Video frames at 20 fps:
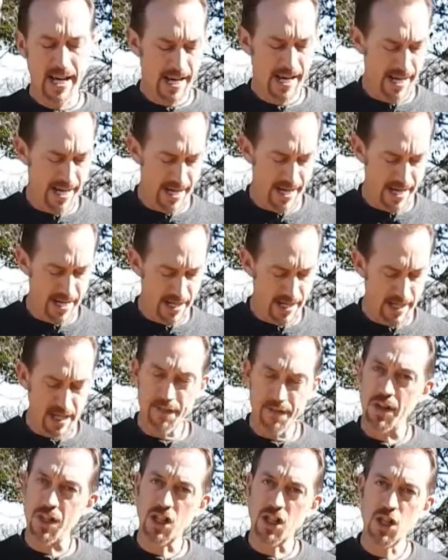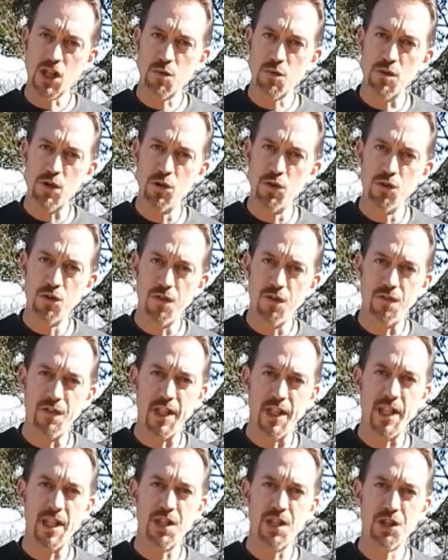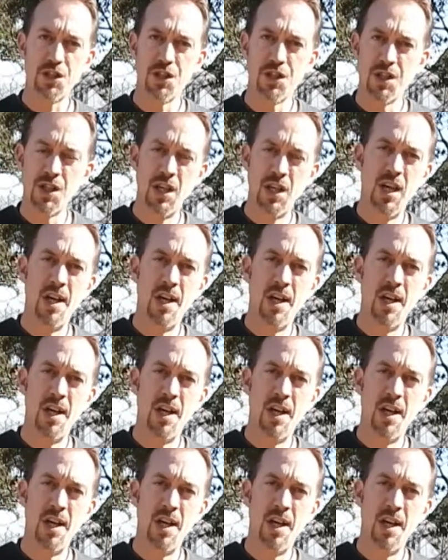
and give it a smooth finish,